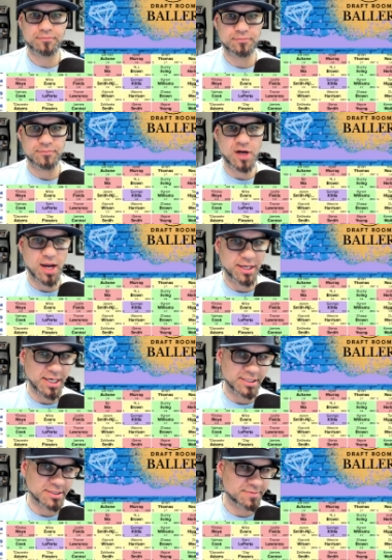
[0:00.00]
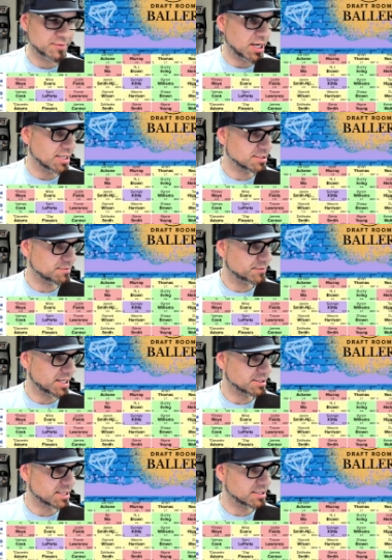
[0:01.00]
All right, nice. Awesome.
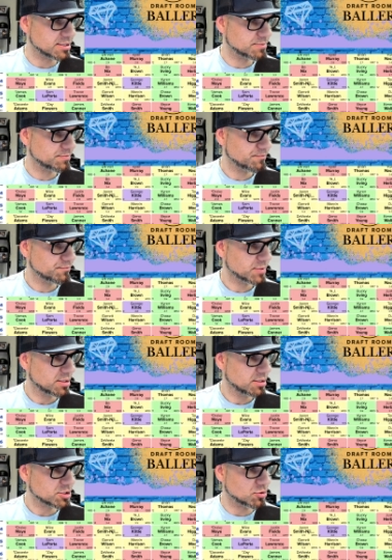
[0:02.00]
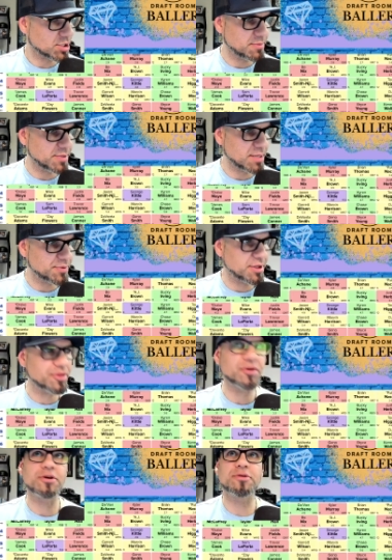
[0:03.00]
Thanks, guys. So we're coming up in the
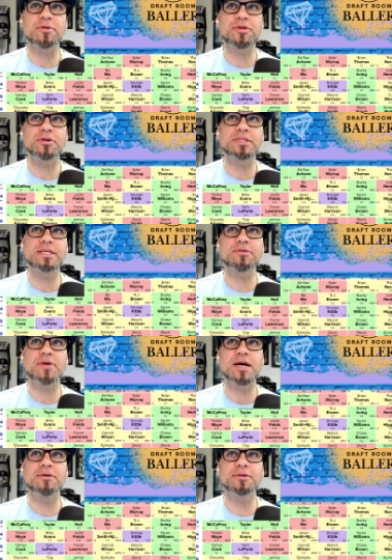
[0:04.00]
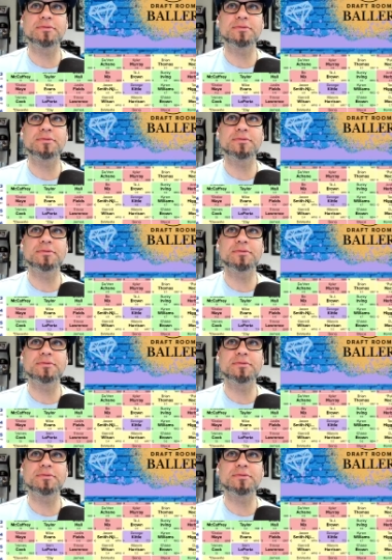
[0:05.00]
13th round.